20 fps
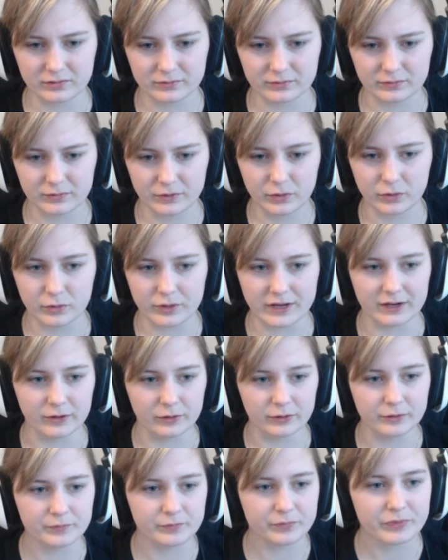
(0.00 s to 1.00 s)
Ooh,
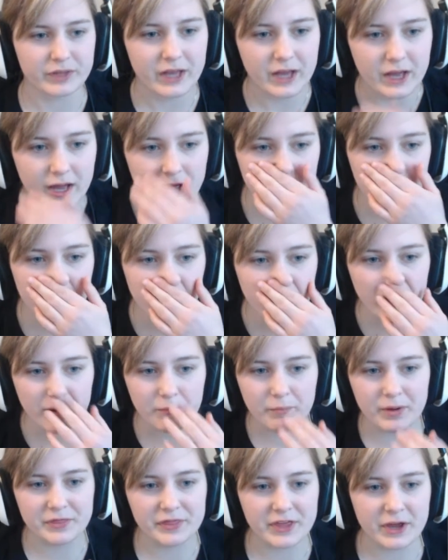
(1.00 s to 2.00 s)
hello.
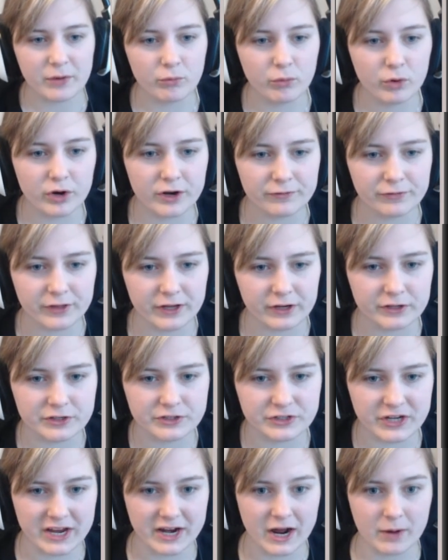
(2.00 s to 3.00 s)
But then what if they could
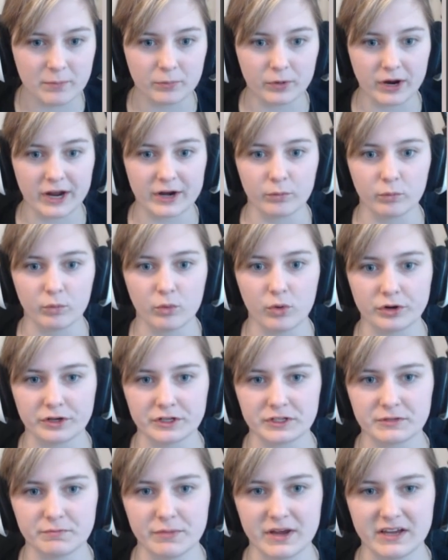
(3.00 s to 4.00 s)
stand upright and walk
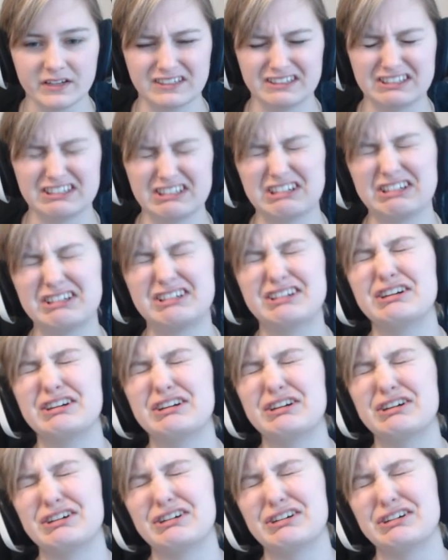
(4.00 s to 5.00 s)
as men?
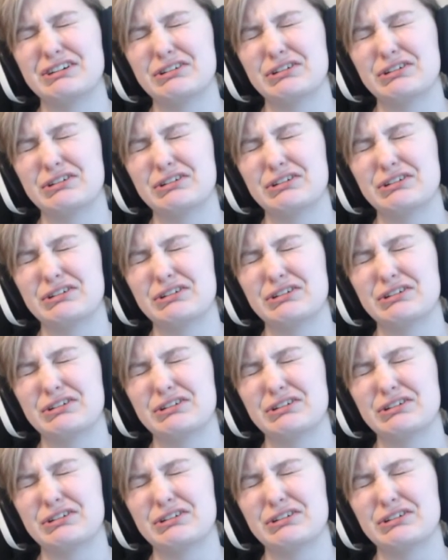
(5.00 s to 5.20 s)
Oh.